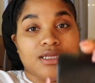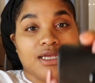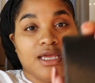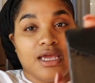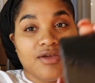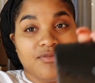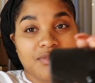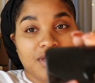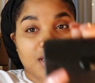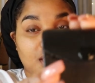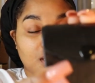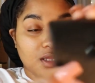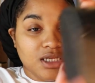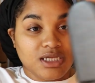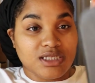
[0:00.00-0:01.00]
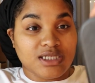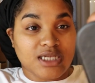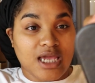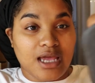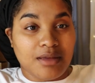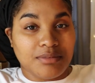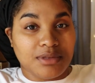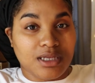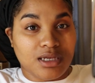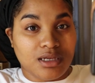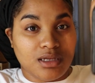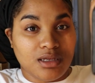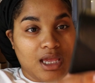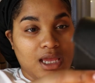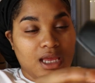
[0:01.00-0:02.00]
They gave me a lens cap
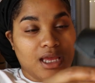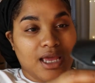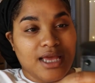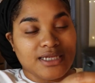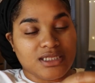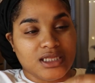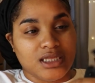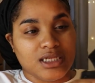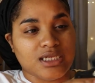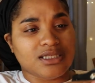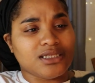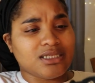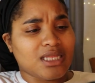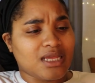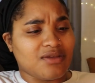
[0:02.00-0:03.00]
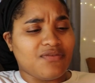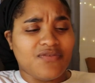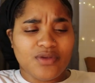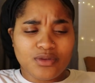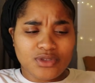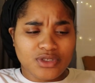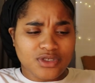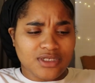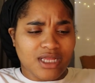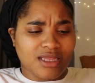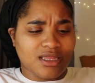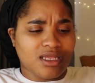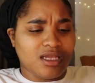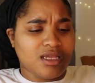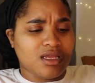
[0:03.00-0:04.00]
thing, and it has lens like filters, I
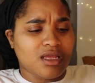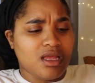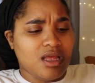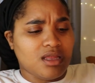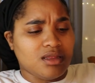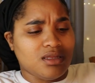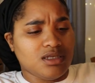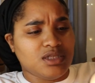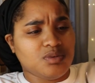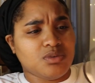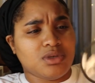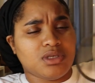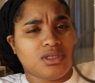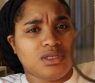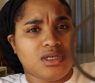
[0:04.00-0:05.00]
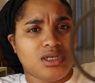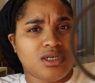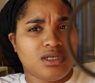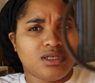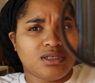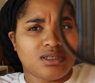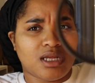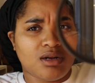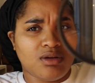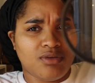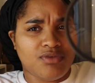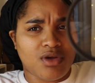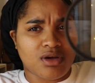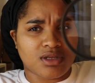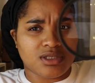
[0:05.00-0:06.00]
think. This one is, I don't know
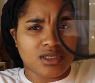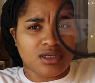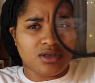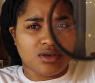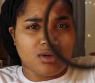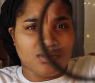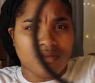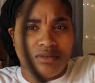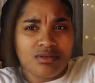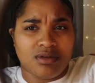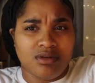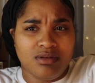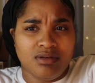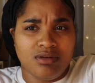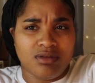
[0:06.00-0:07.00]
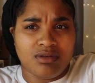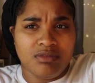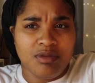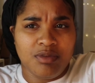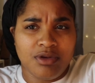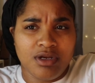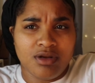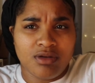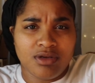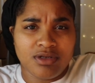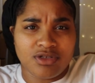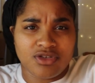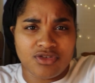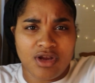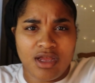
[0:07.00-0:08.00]
if y'all can tell. I don't know, let me put it on there
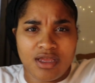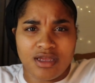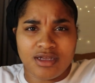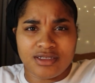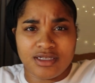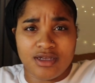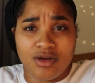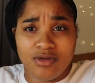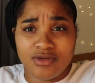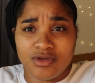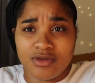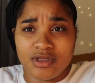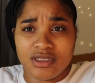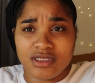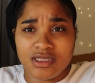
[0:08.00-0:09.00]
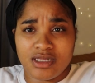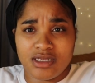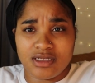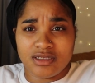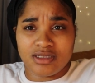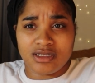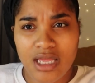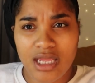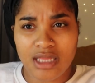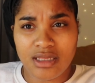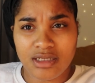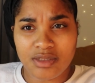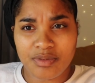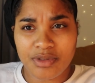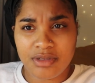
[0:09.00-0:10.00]
and try it because it goes on this lens. It
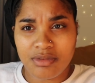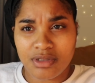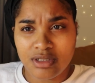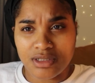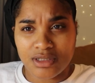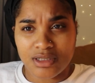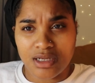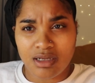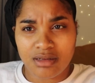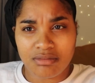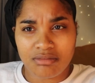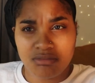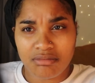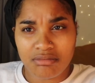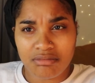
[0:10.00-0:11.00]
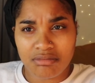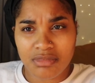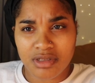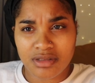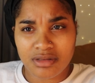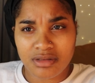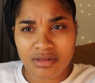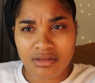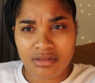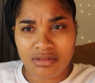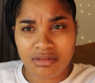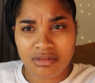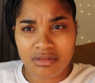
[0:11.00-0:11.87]
looks pretty much the same, doesn't it?